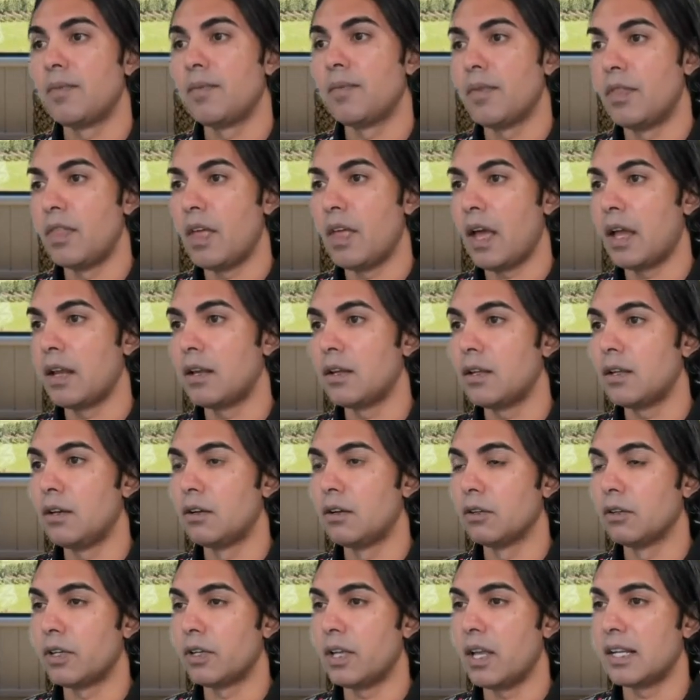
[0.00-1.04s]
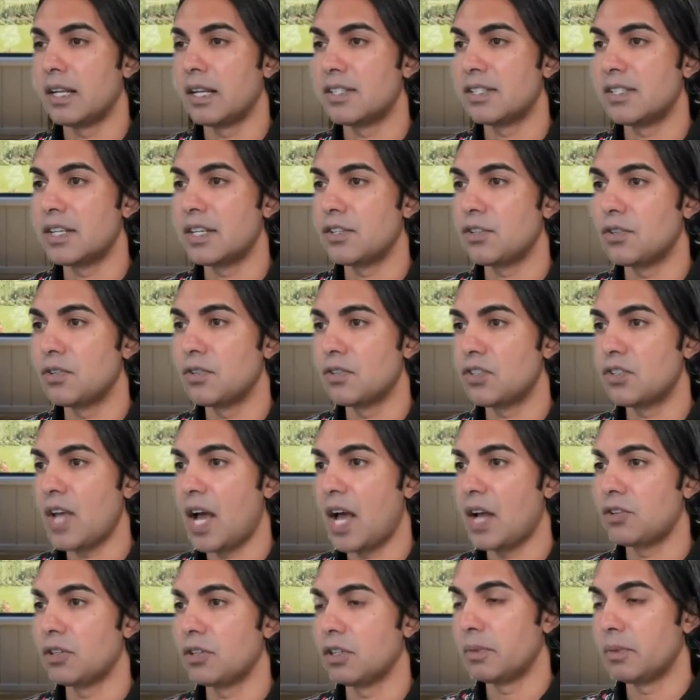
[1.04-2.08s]
then you're looking at a 6-year
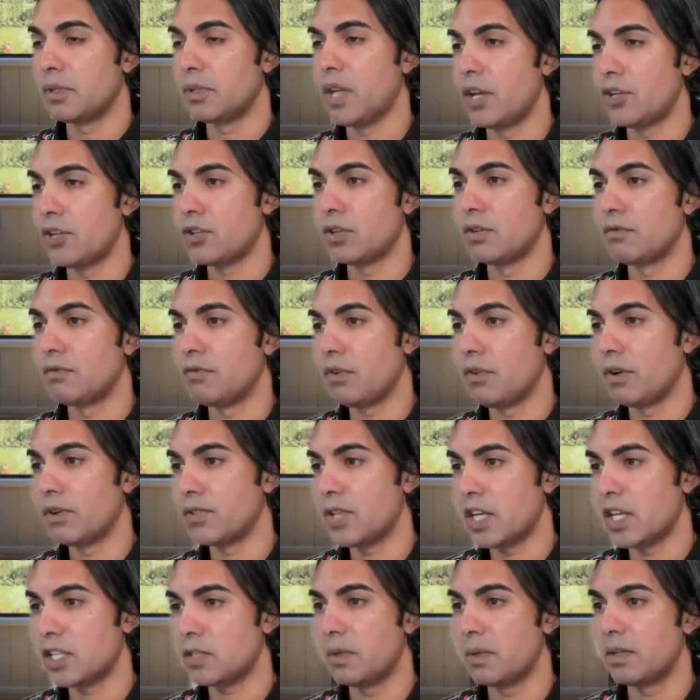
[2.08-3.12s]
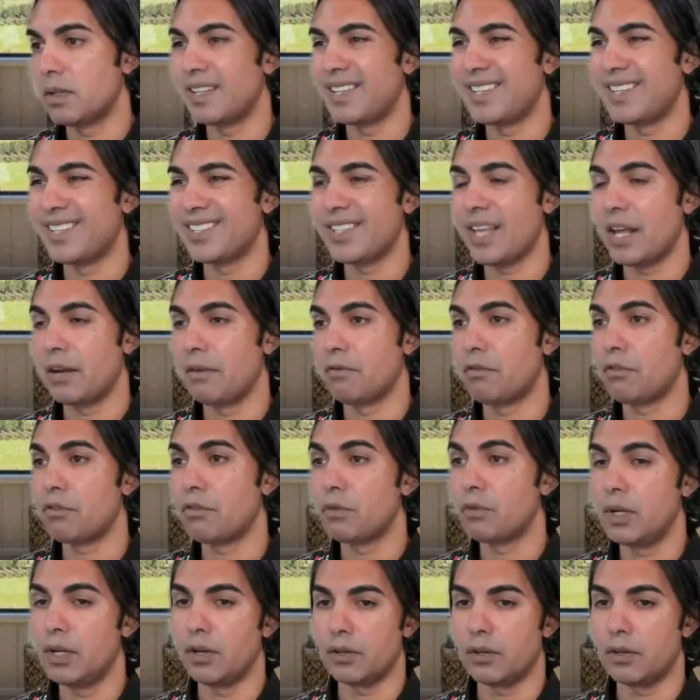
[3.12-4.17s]
statute of limitation for assessment instead of
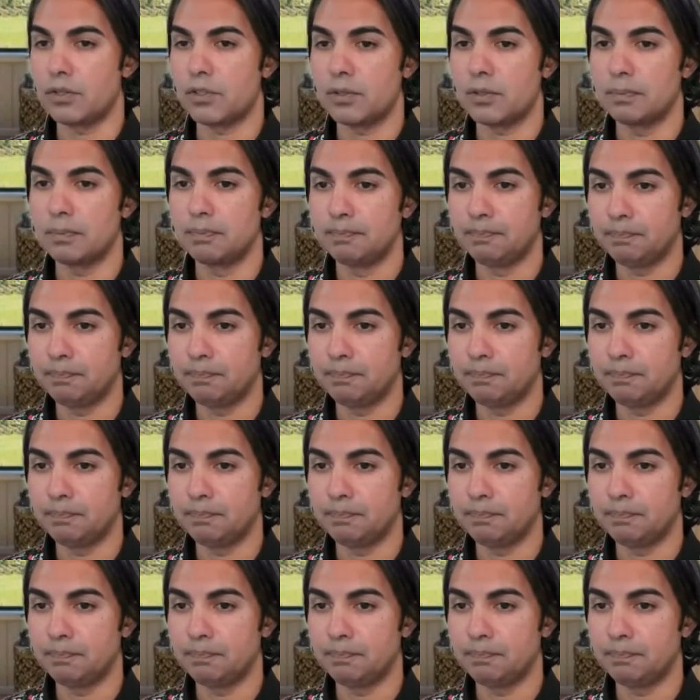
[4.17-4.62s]
3 years.